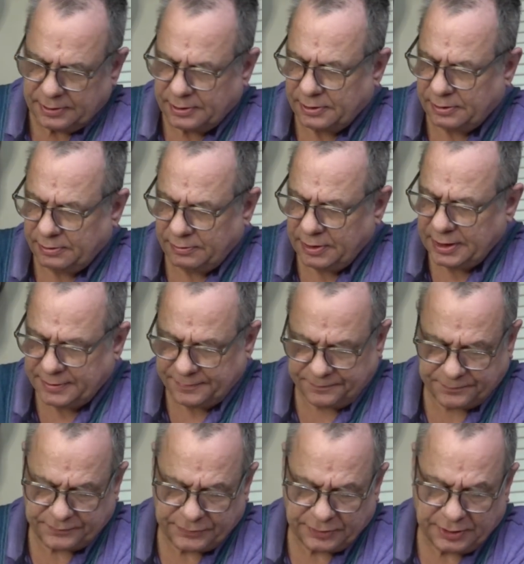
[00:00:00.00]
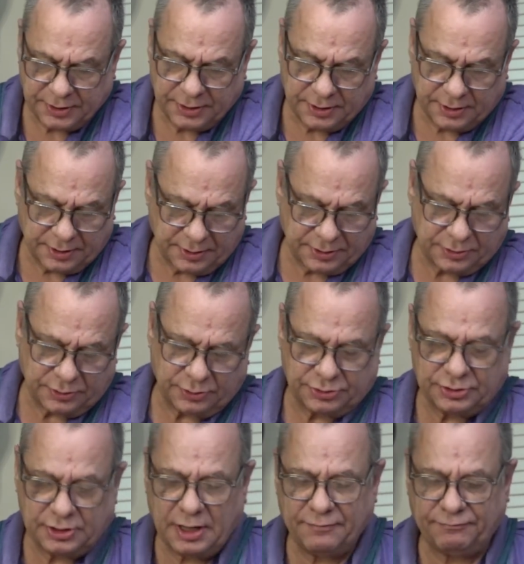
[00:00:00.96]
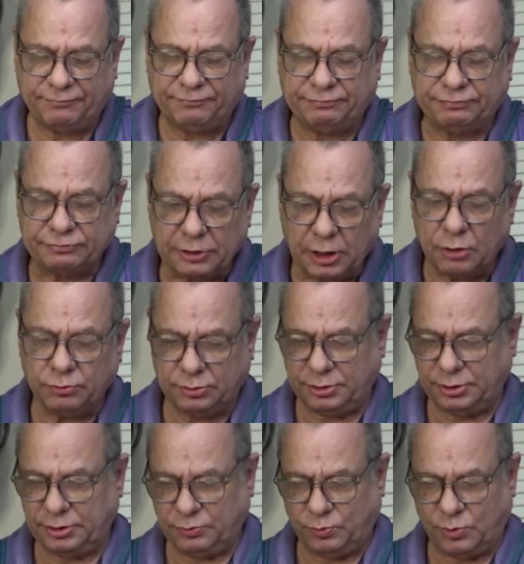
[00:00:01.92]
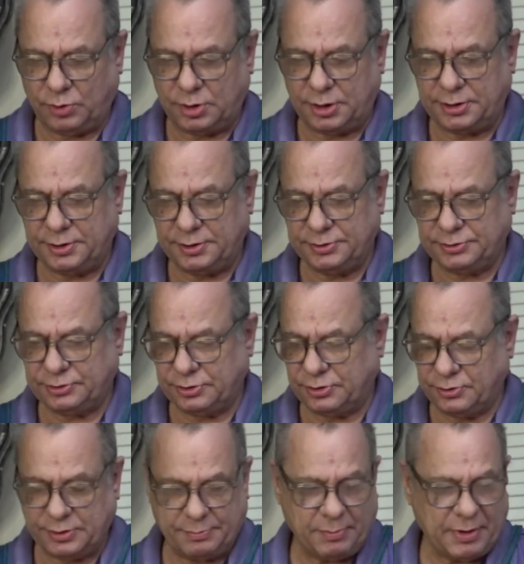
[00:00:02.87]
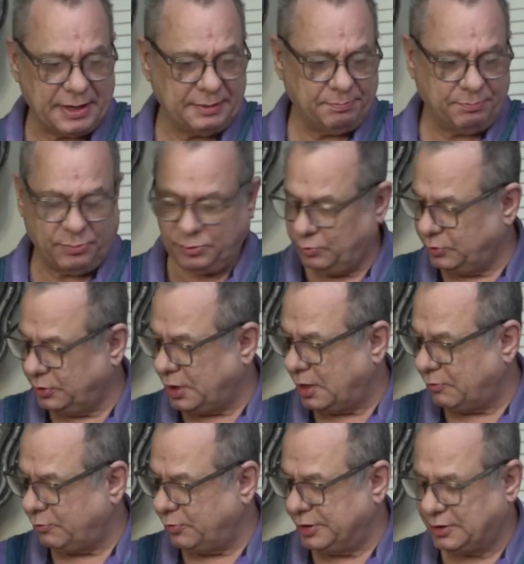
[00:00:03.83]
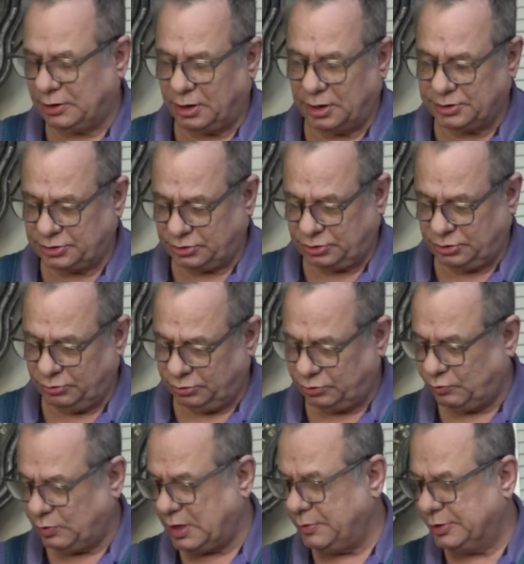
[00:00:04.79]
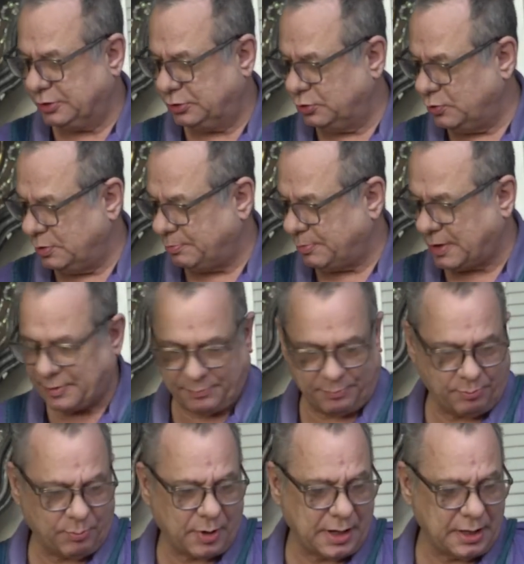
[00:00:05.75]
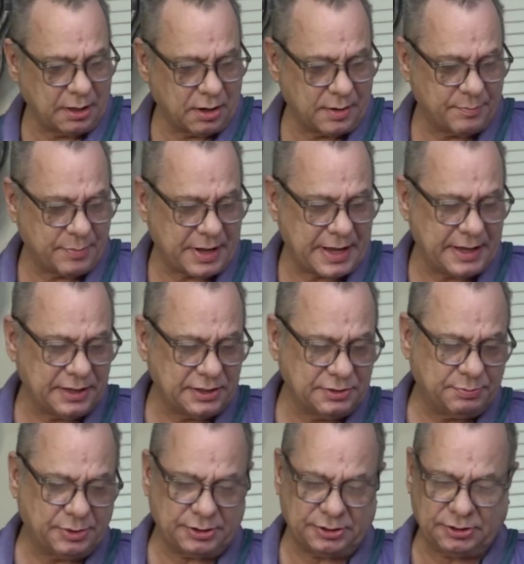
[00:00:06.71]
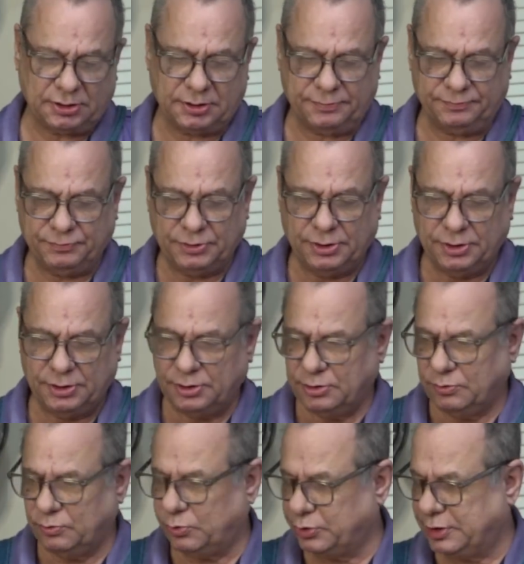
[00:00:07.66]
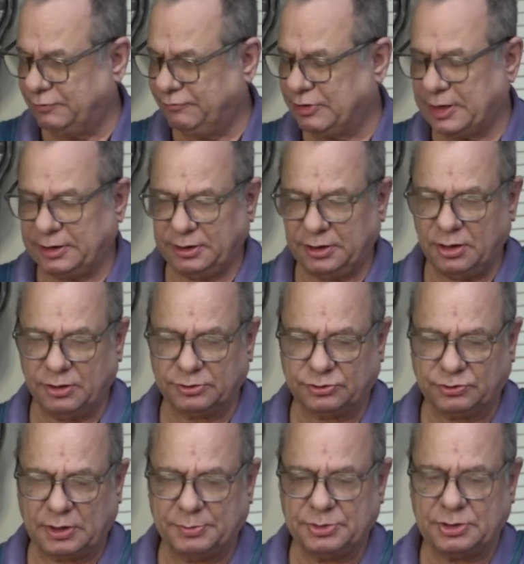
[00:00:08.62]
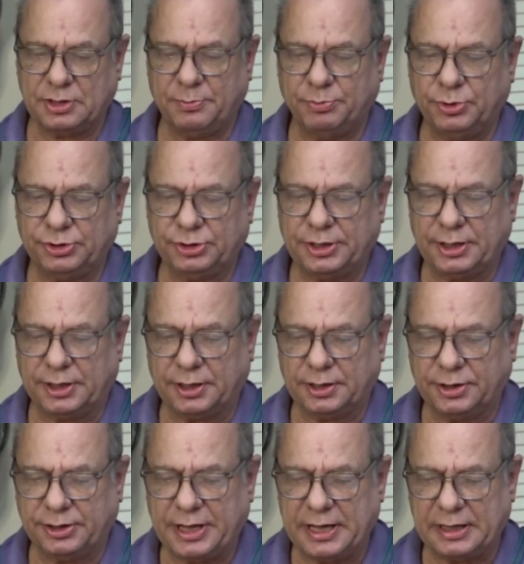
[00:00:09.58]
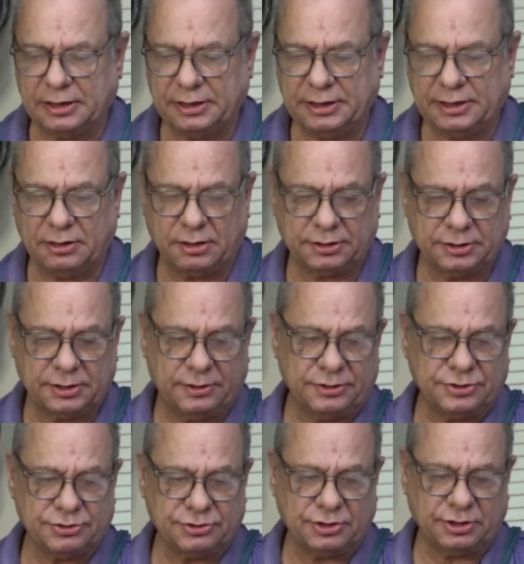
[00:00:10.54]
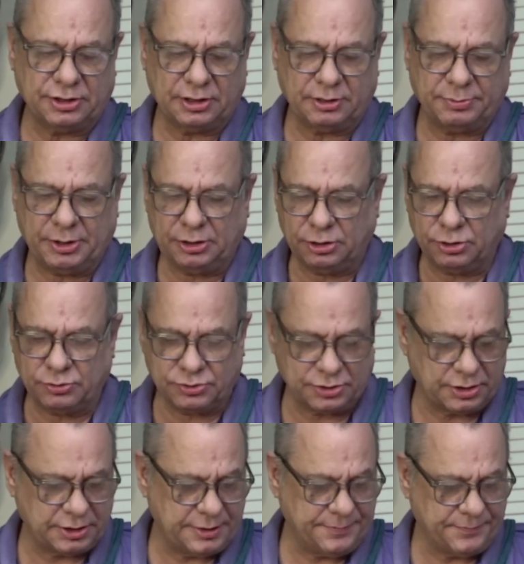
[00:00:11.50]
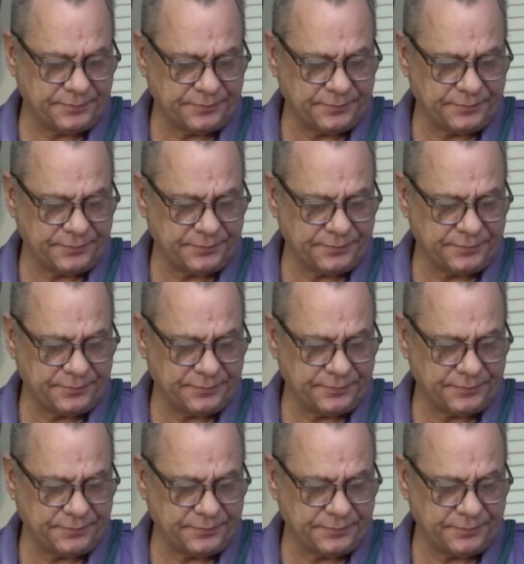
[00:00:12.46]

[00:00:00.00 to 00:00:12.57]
Alright, so it's not floating in water, so it might not reconstitute the way we do in my Mylar bags, but we'll give that a go. So I'm just going to put that lid on there just a little bit loosely.